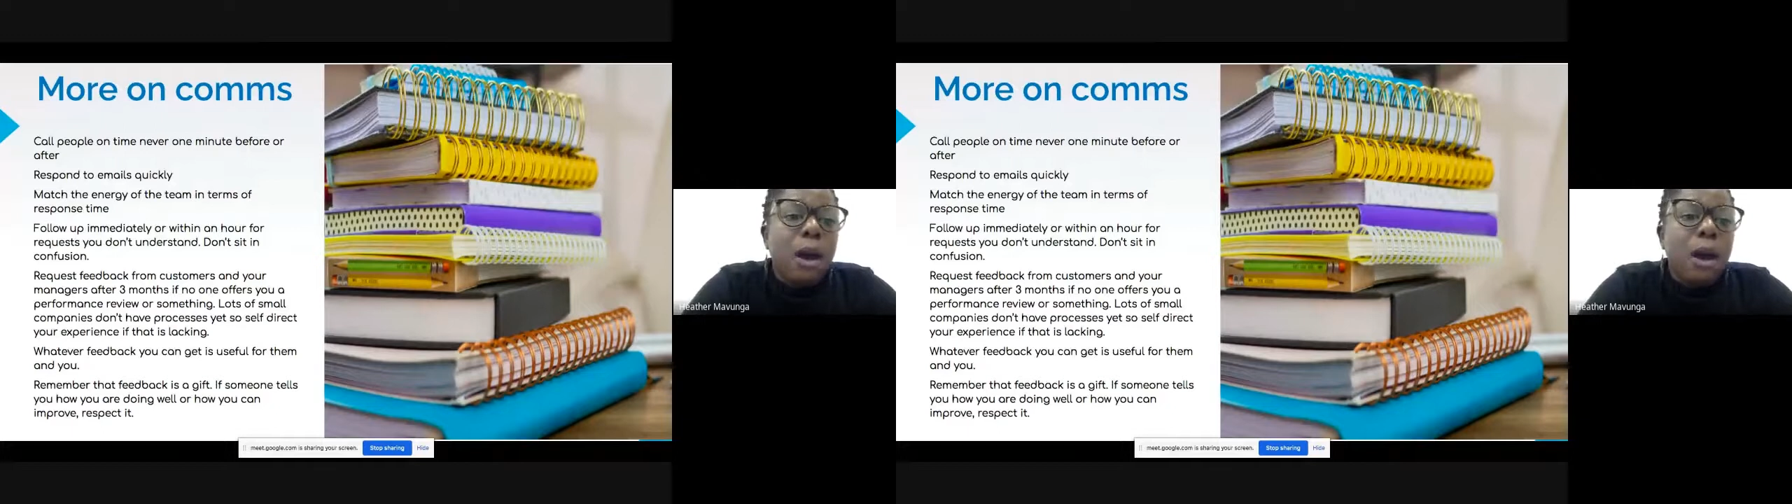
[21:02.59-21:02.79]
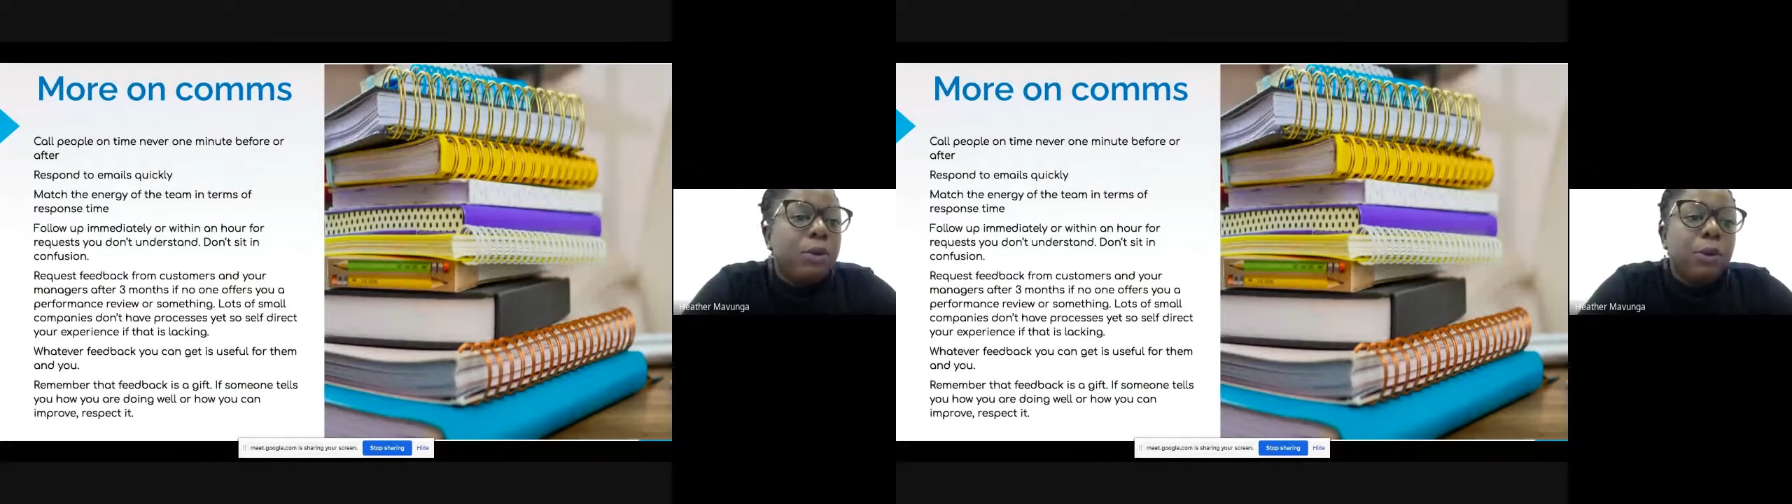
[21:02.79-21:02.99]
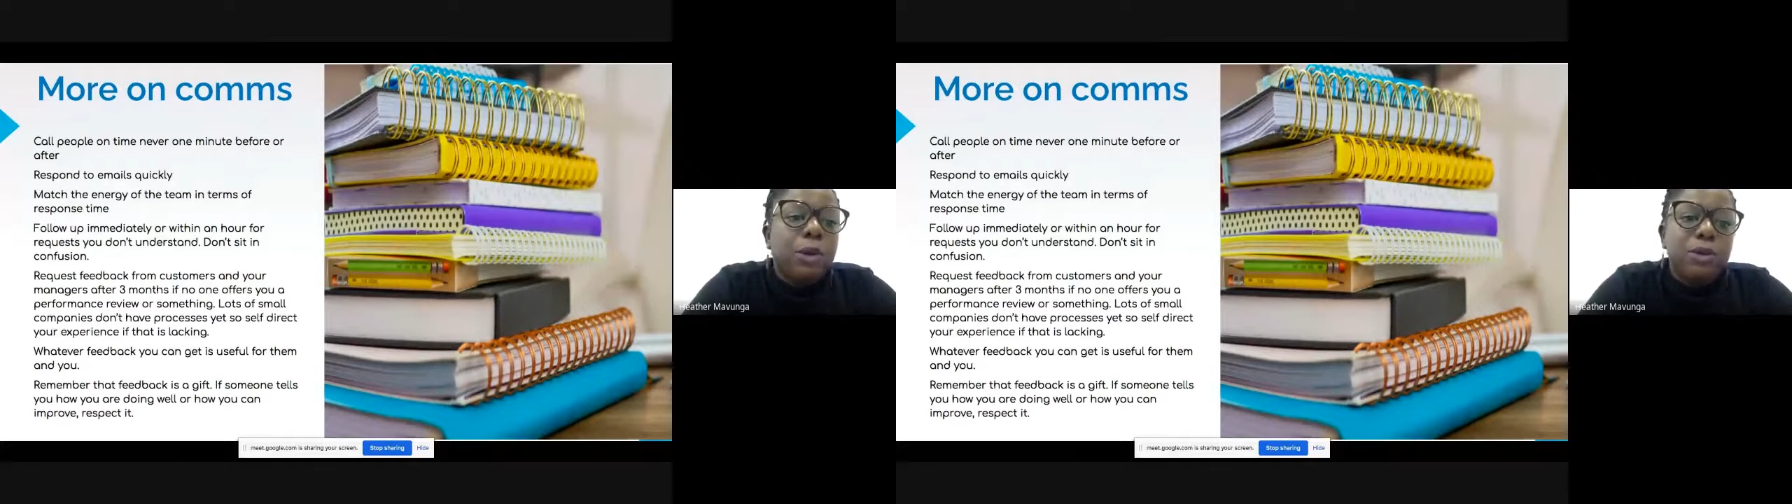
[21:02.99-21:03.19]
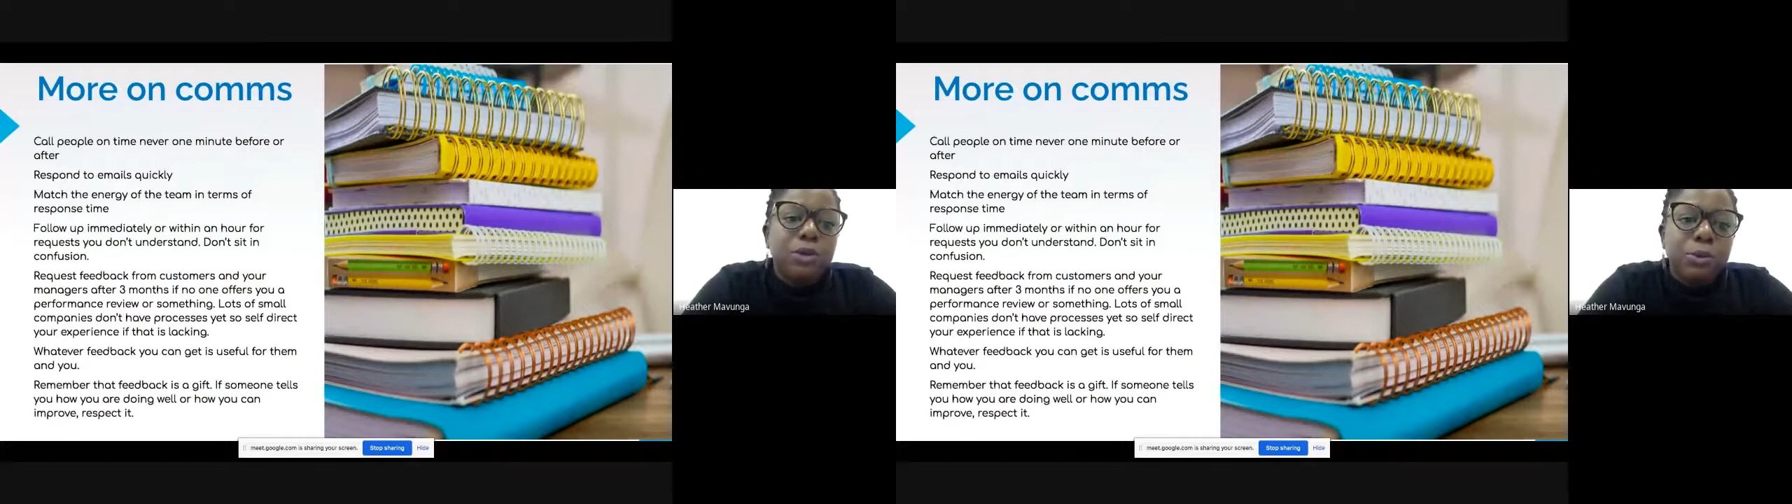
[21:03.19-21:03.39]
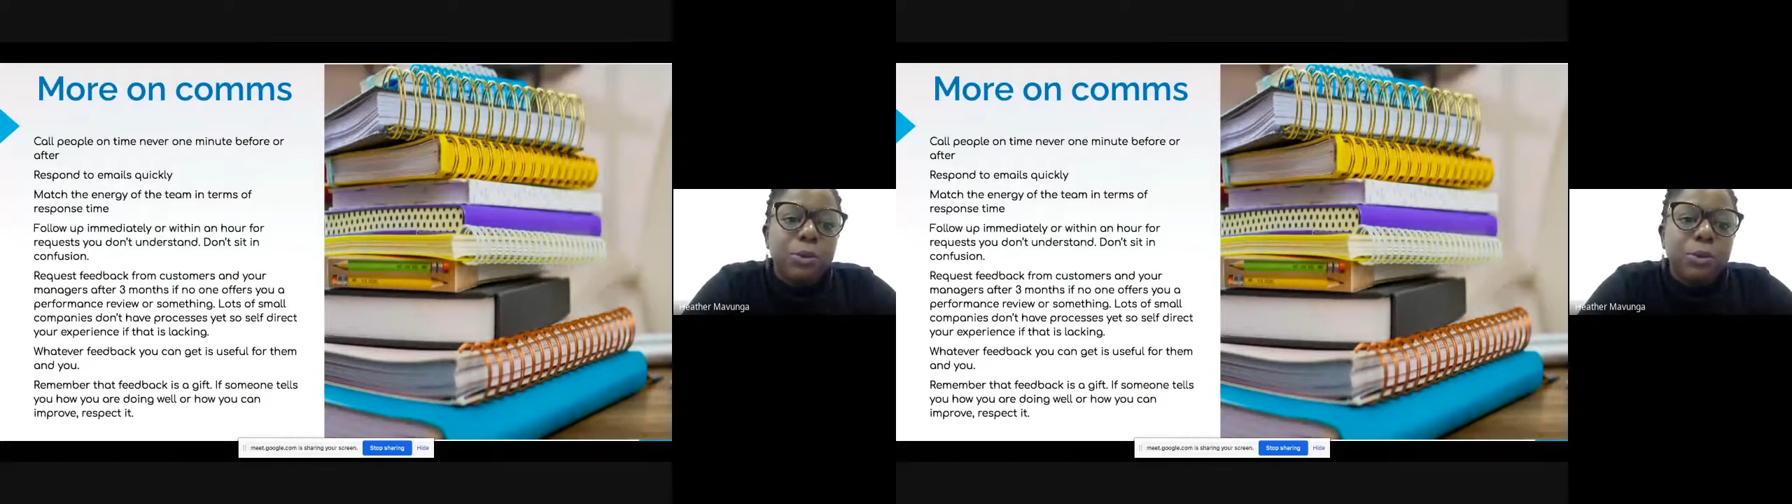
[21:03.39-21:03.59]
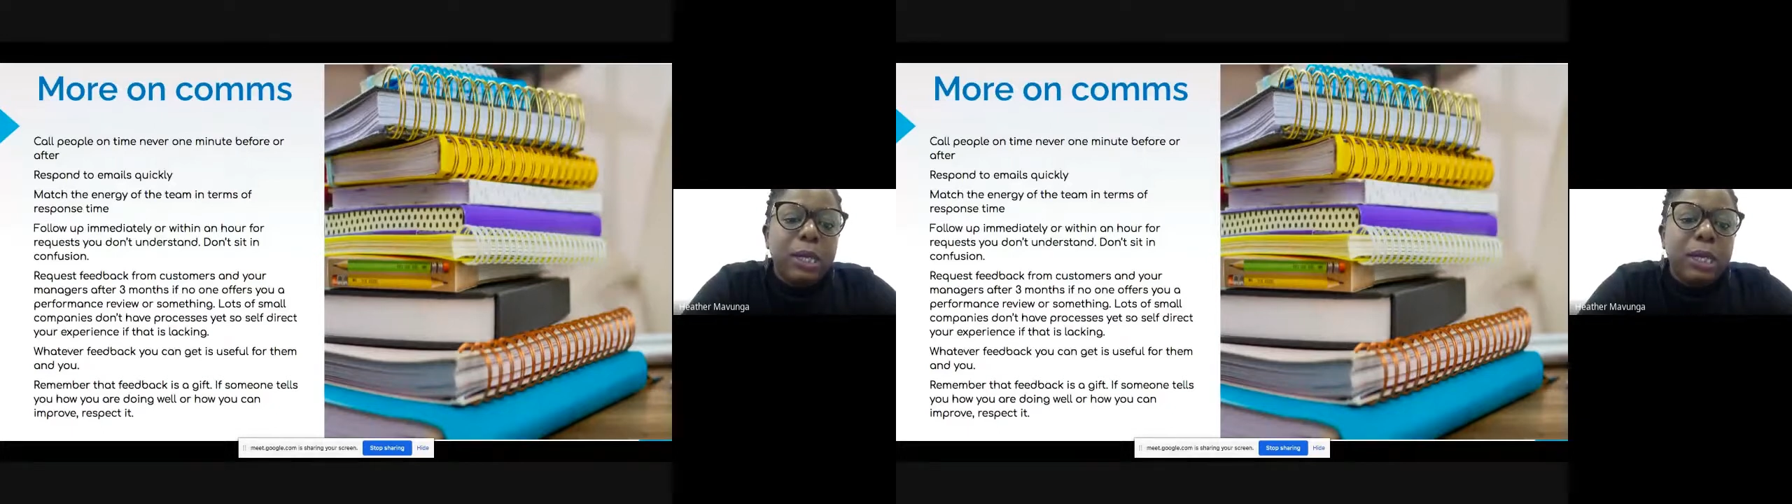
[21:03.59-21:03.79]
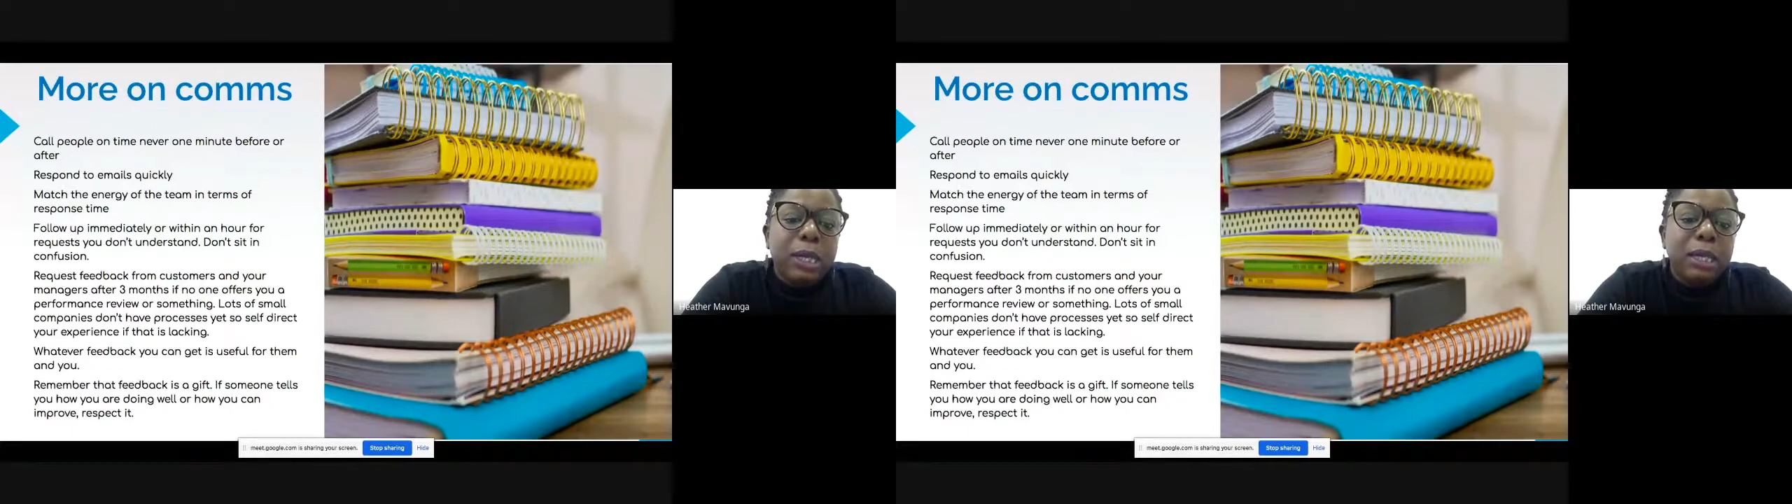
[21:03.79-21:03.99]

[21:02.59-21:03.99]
are doing, whether